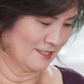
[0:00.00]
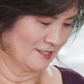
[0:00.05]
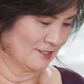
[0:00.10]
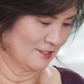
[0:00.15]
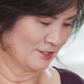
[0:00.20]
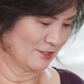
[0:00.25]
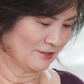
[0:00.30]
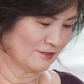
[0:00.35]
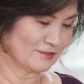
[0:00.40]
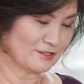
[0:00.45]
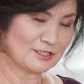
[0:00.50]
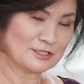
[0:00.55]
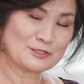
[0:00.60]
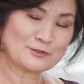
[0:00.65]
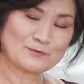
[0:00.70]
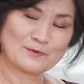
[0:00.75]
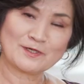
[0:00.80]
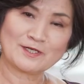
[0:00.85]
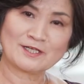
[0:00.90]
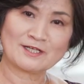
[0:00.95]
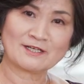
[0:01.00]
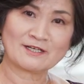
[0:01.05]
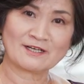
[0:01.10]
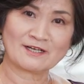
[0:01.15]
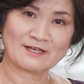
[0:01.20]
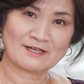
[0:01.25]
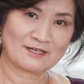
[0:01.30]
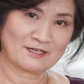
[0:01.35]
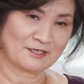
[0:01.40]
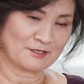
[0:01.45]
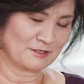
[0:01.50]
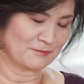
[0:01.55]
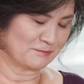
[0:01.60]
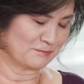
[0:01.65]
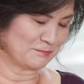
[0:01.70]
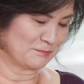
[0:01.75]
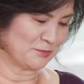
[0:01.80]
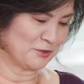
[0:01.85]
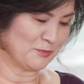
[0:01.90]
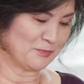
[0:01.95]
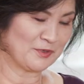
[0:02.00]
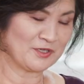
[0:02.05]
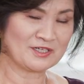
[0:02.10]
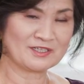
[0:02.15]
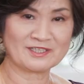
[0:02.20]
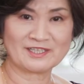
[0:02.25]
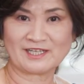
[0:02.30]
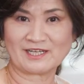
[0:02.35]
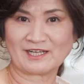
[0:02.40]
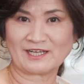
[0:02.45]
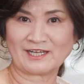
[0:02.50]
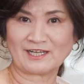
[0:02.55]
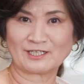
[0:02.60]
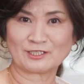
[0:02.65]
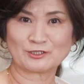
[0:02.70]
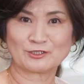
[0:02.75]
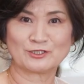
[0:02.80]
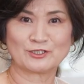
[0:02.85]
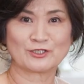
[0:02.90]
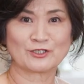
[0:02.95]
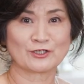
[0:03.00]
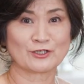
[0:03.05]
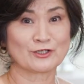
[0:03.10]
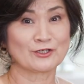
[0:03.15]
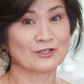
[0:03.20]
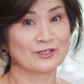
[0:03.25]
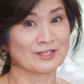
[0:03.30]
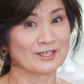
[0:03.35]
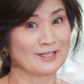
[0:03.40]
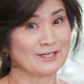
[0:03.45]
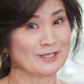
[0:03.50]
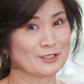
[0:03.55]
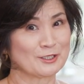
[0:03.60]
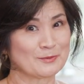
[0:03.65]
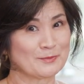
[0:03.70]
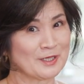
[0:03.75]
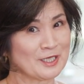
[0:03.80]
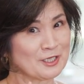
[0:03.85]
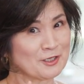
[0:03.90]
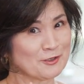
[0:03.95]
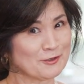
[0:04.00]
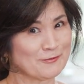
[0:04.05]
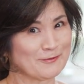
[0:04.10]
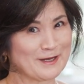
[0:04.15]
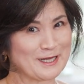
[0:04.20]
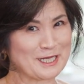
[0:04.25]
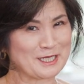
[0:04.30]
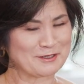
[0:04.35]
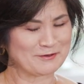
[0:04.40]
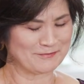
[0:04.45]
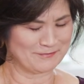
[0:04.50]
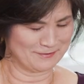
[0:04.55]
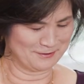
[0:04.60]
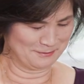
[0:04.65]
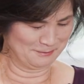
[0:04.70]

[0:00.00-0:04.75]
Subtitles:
So this one, I prepare the egg to cook it in the microwave.